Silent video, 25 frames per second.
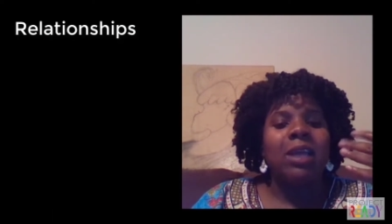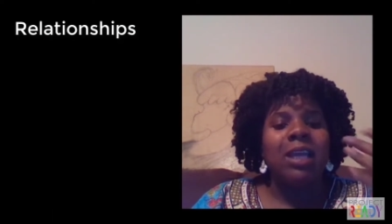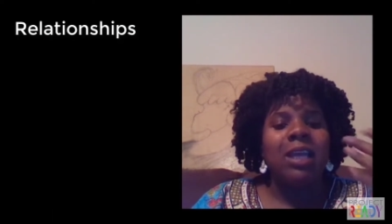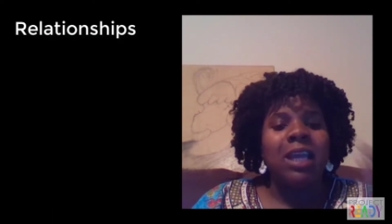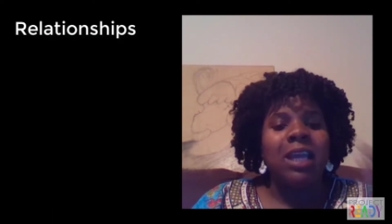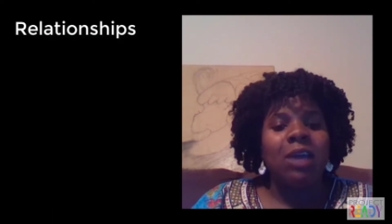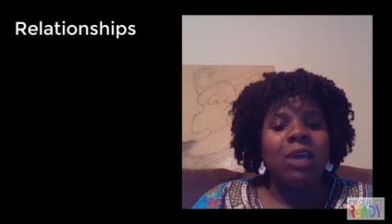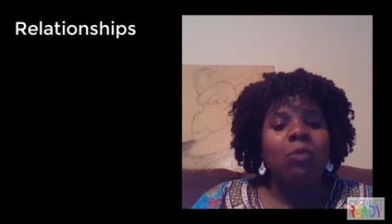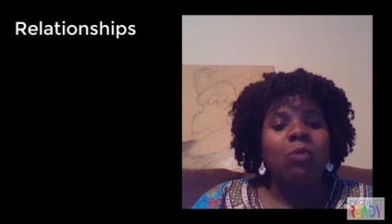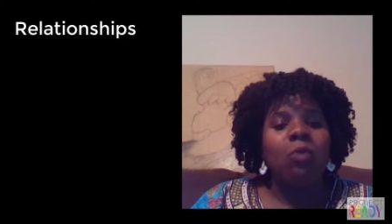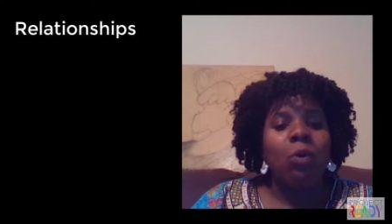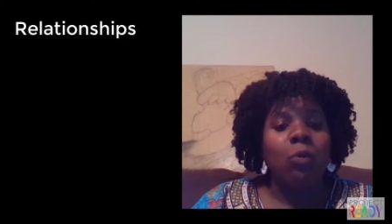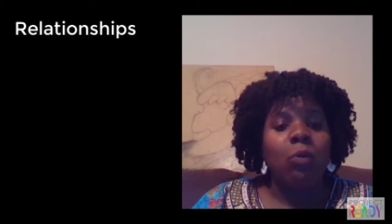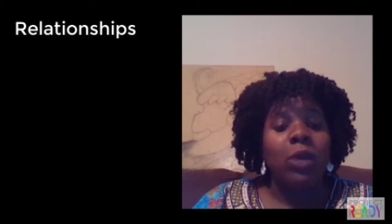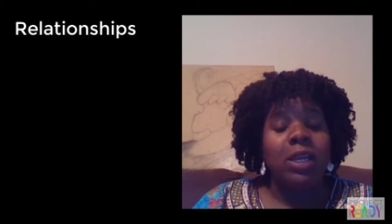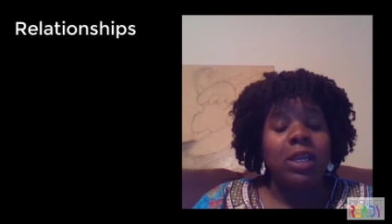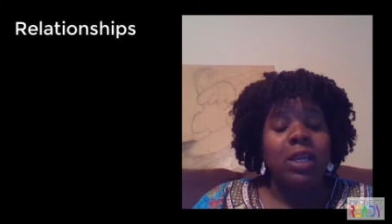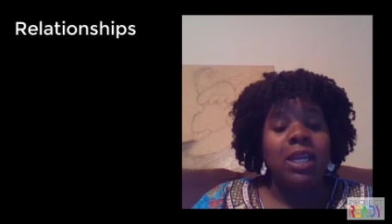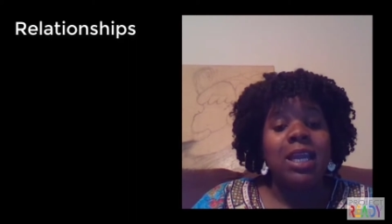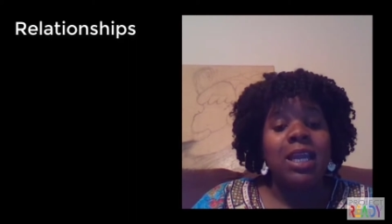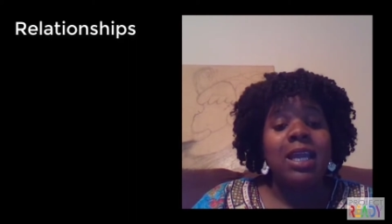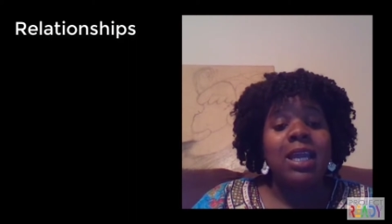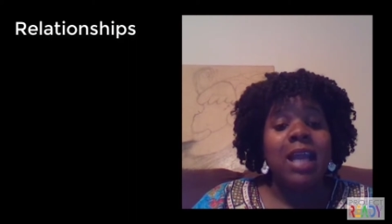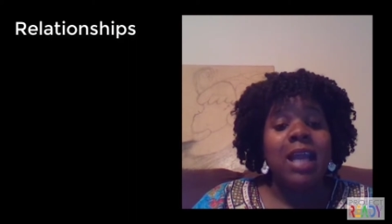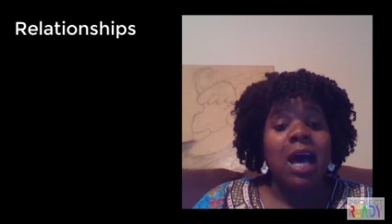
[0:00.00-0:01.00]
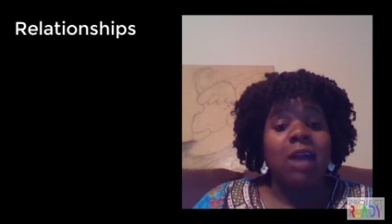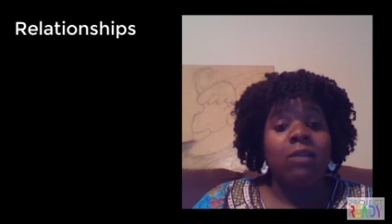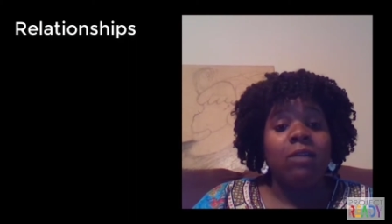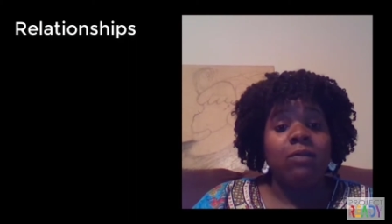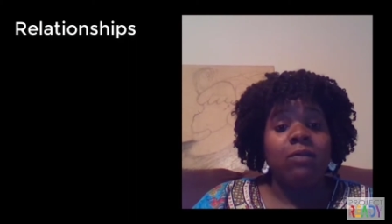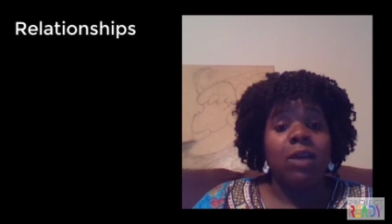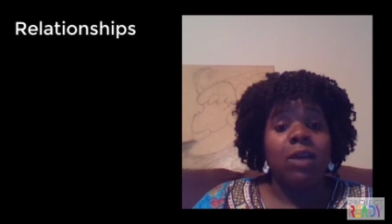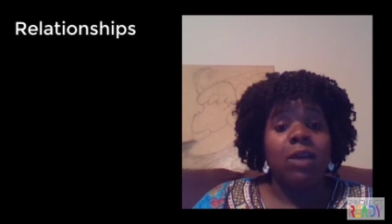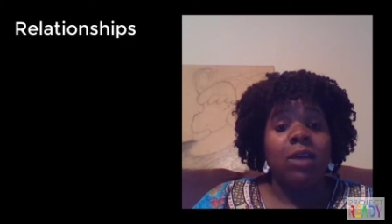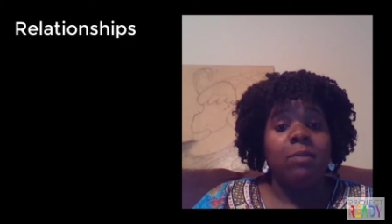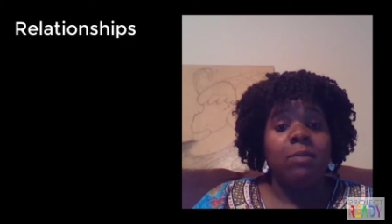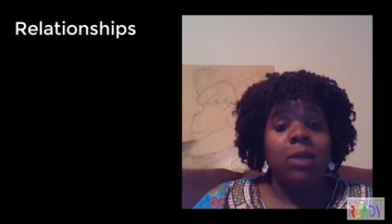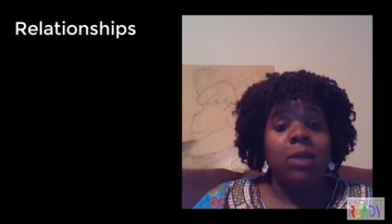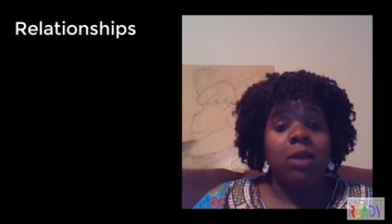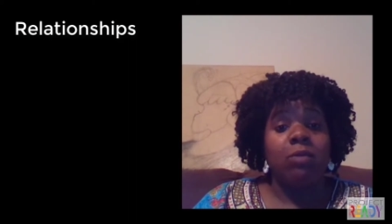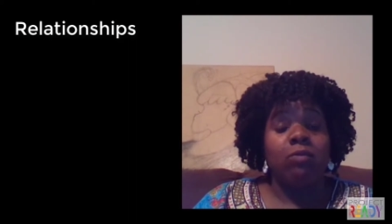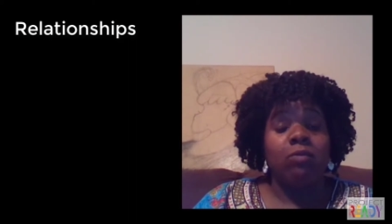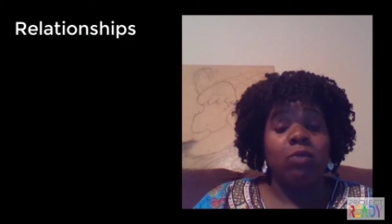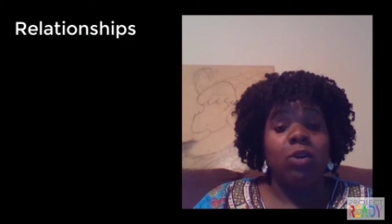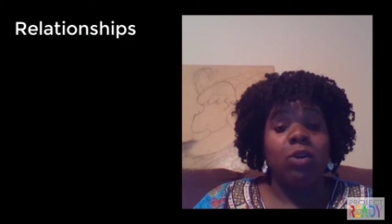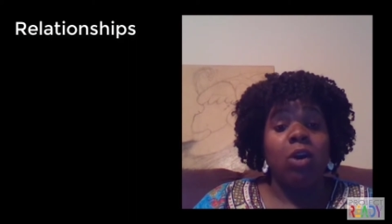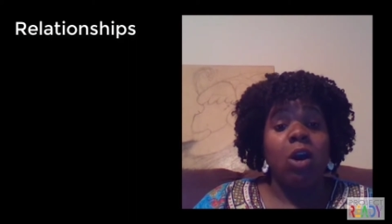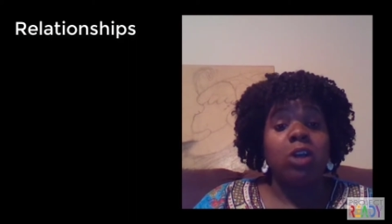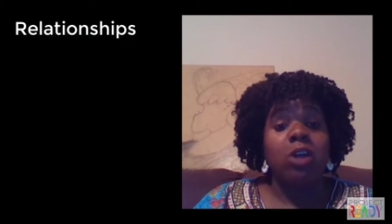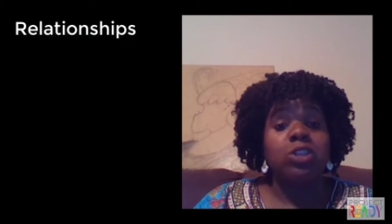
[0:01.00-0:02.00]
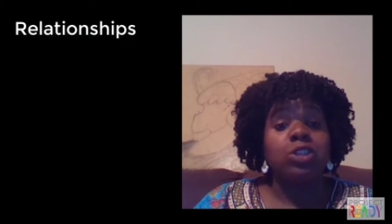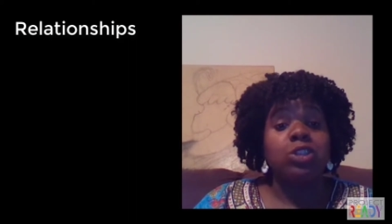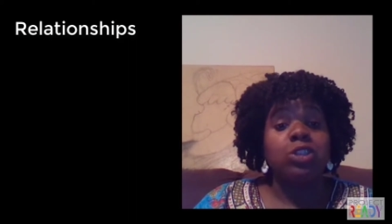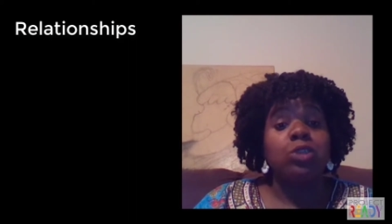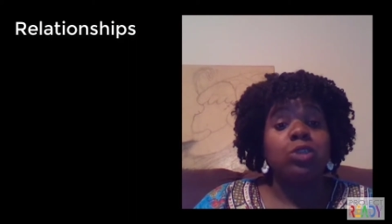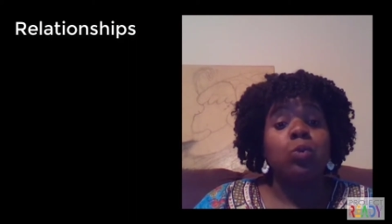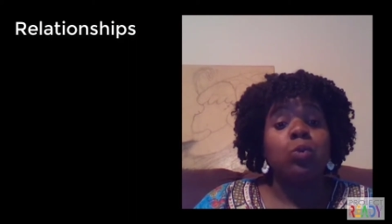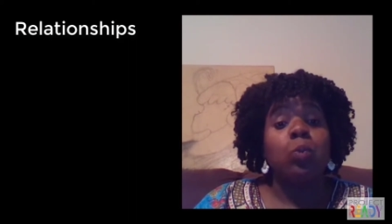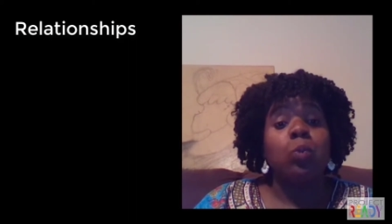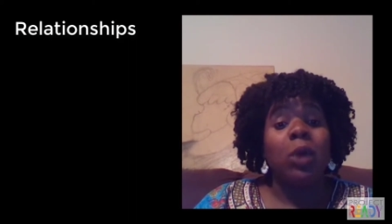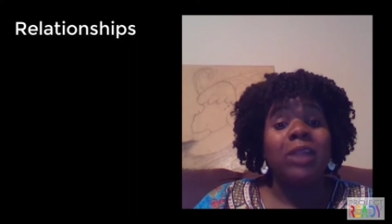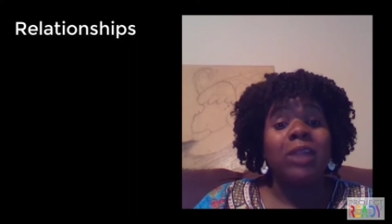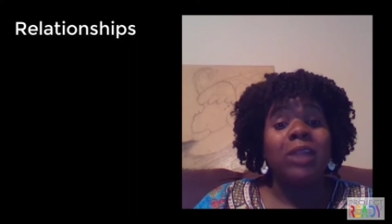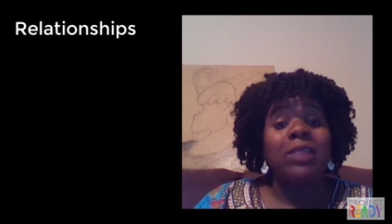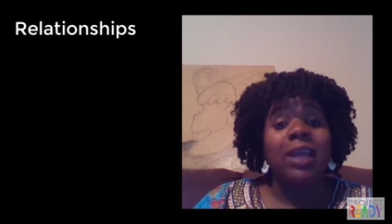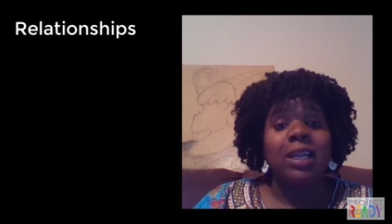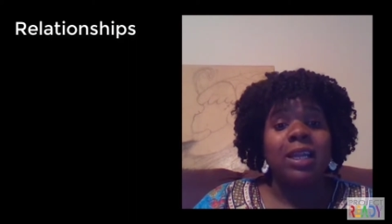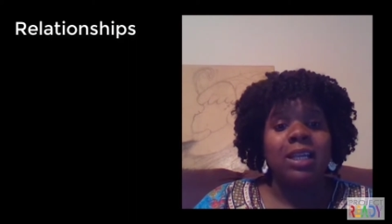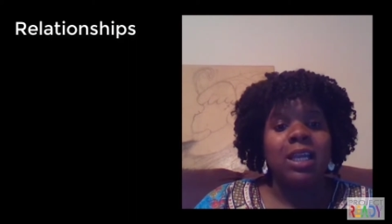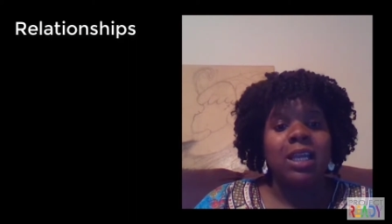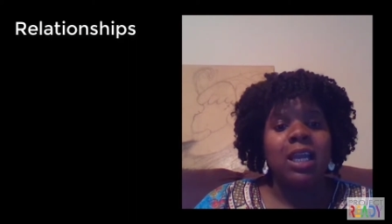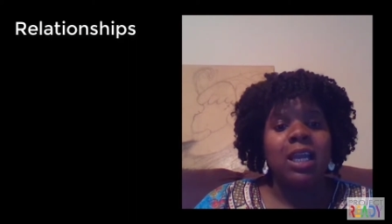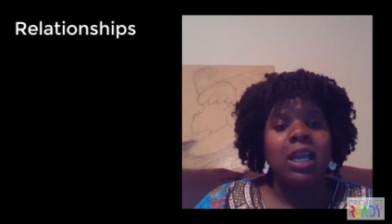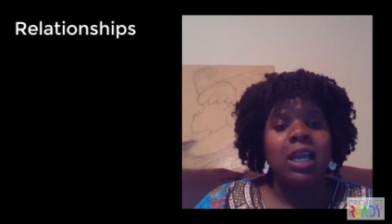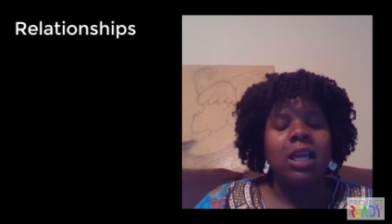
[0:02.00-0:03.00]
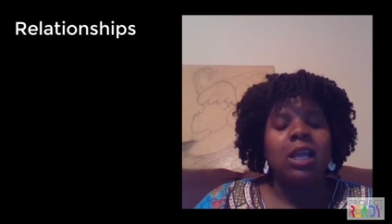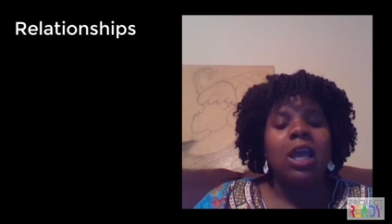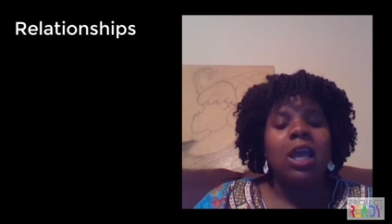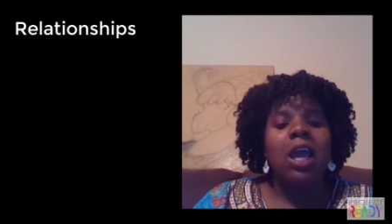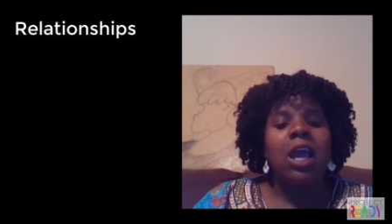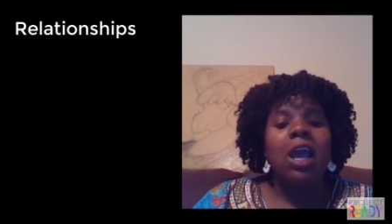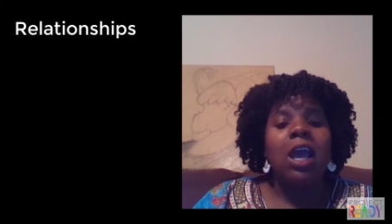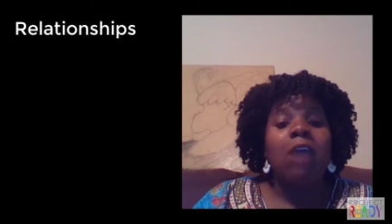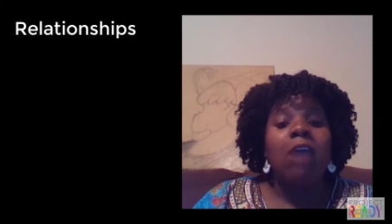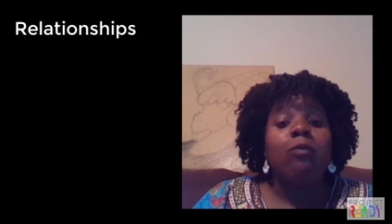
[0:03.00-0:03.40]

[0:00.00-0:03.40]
get what we need out of them in regards to what they need